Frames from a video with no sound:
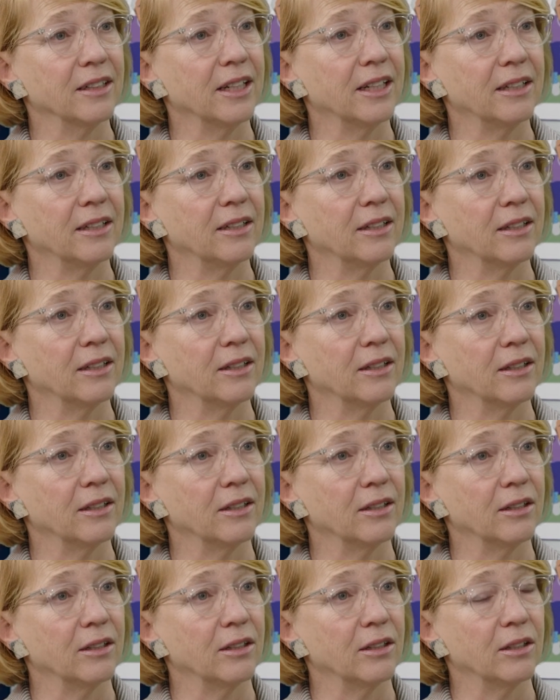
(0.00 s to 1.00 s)
It,
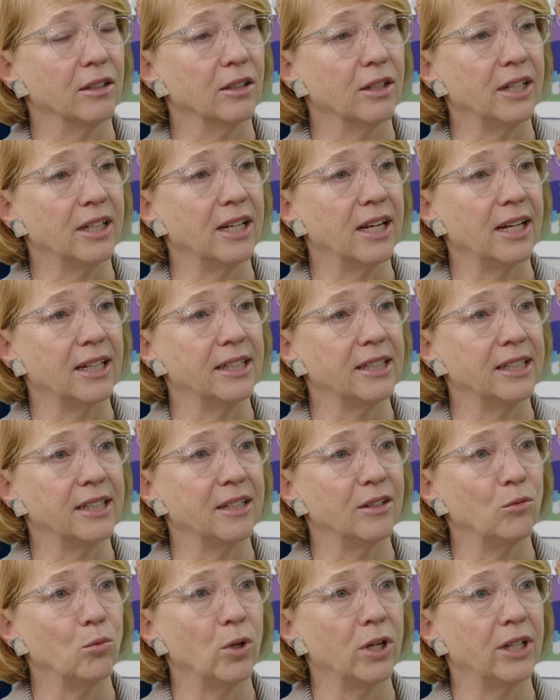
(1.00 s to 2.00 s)
any
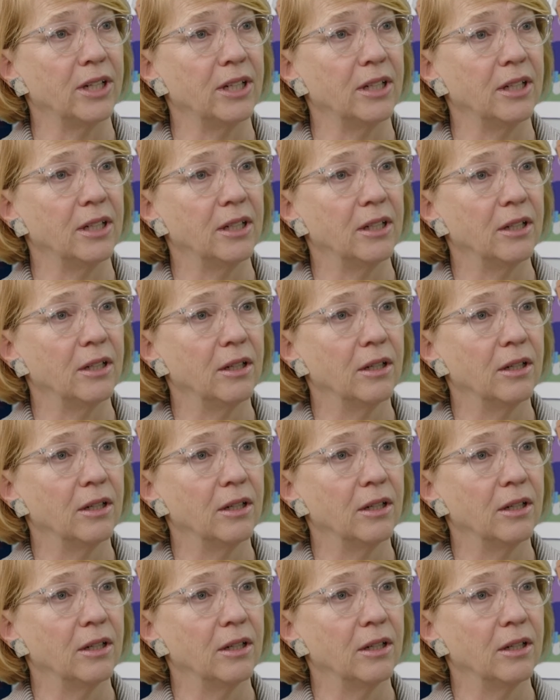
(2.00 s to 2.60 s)
idea when